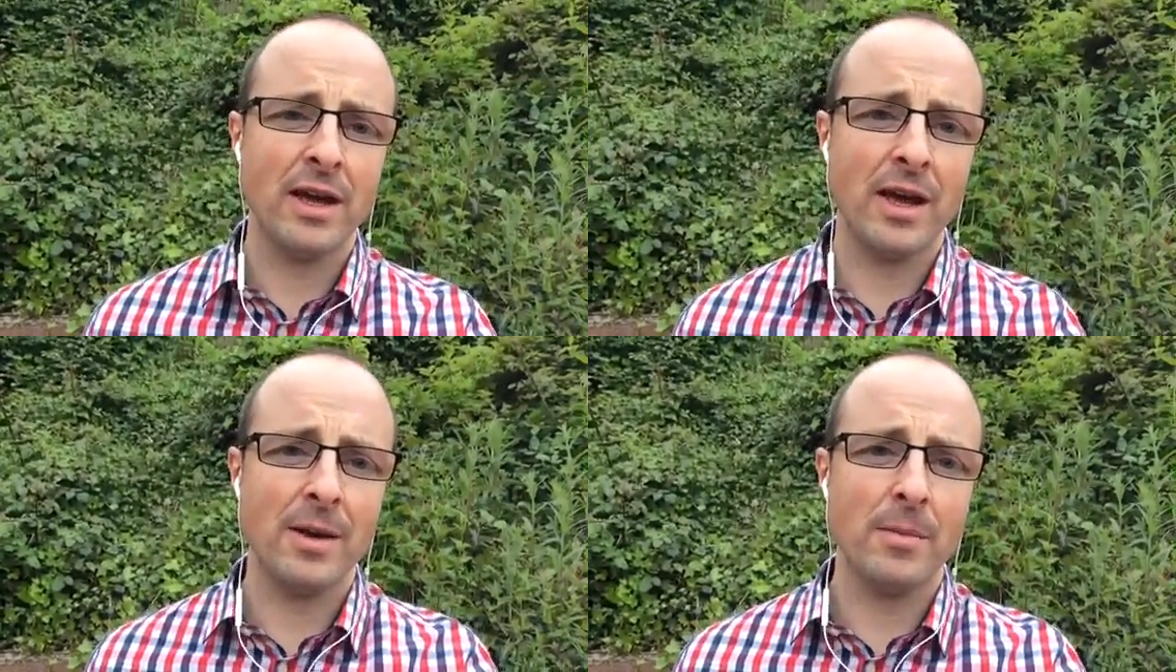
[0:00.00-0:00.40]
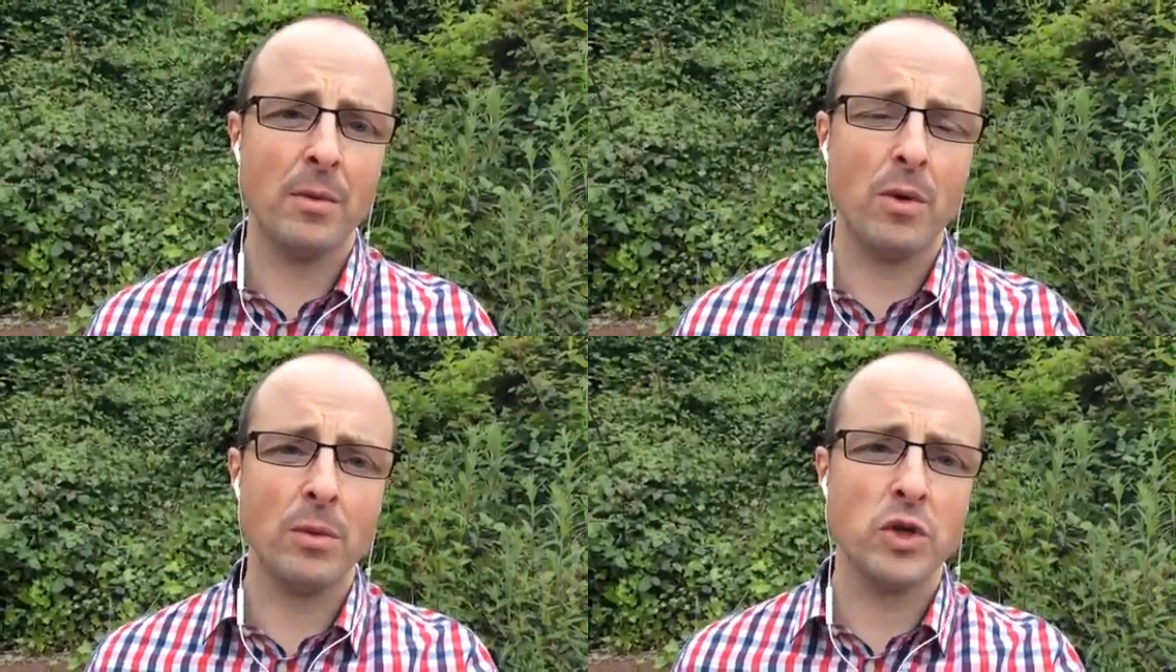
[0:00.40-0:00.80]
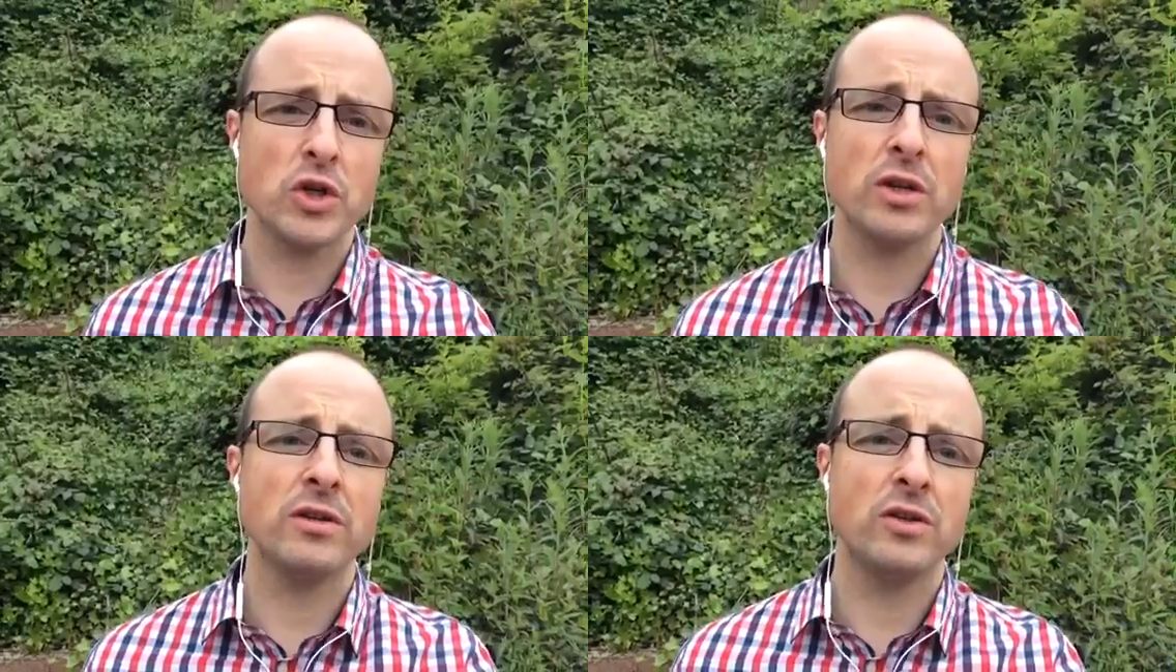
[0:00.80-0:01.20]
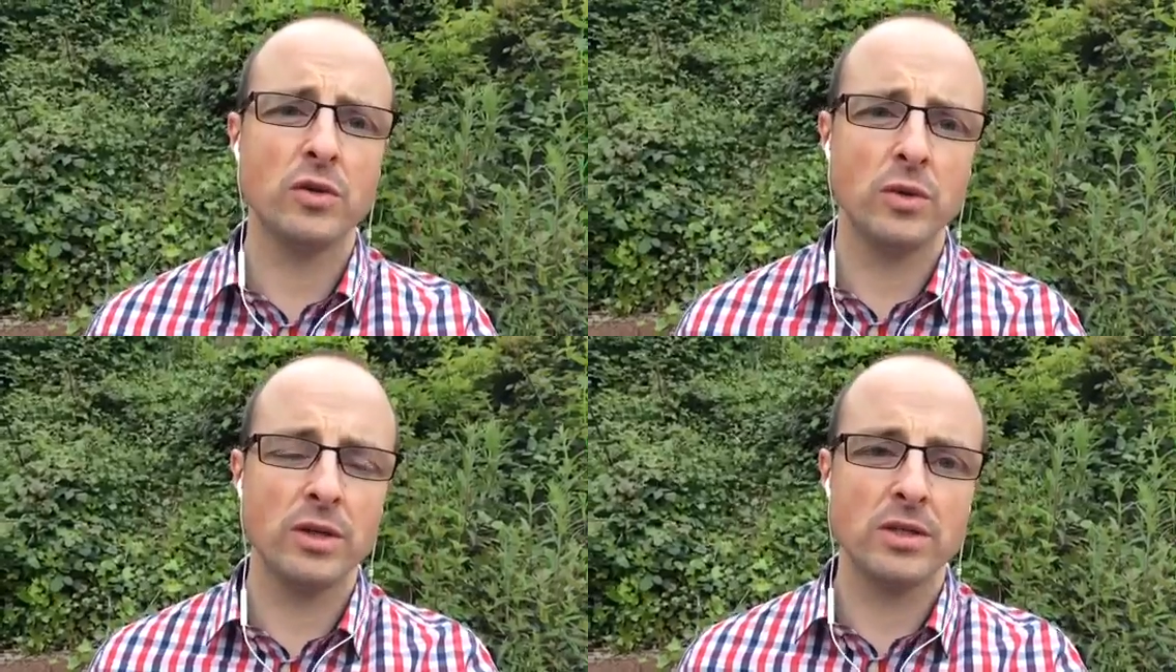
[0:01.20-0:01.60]
and what we try to
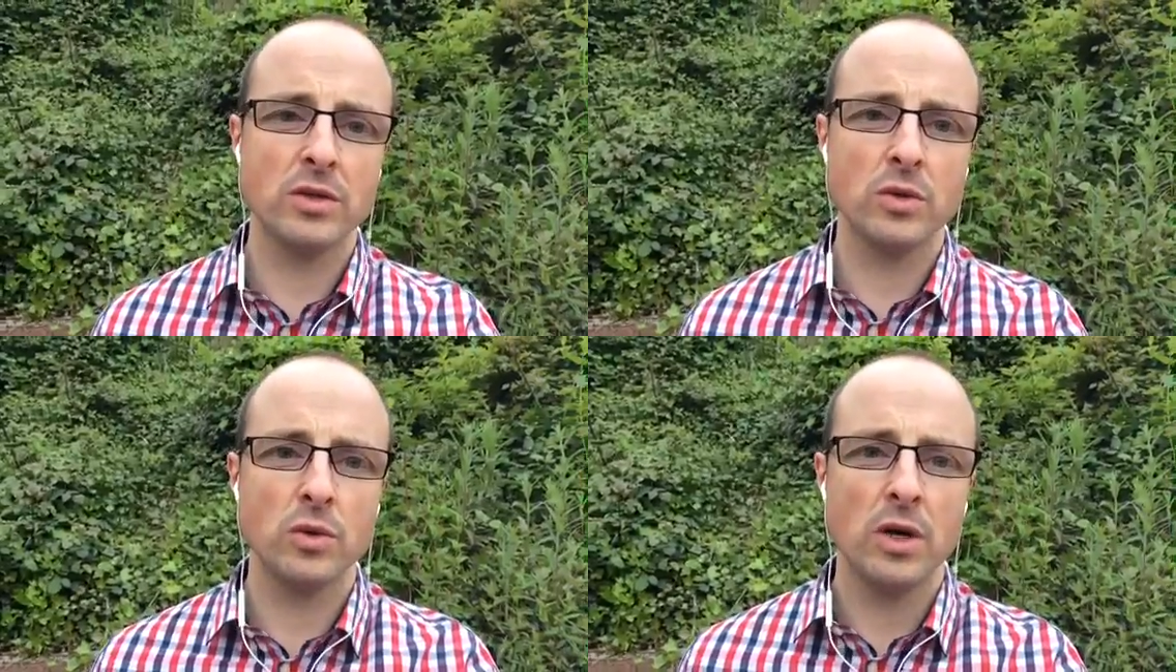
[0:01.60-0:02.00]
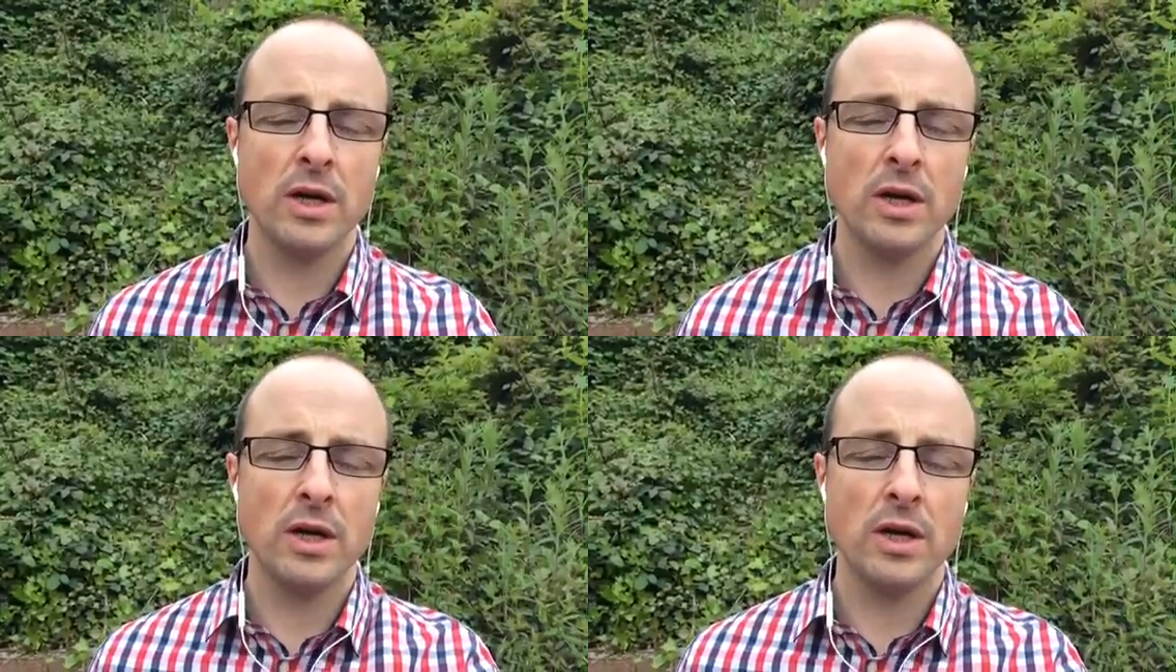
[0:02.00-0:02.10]
do is to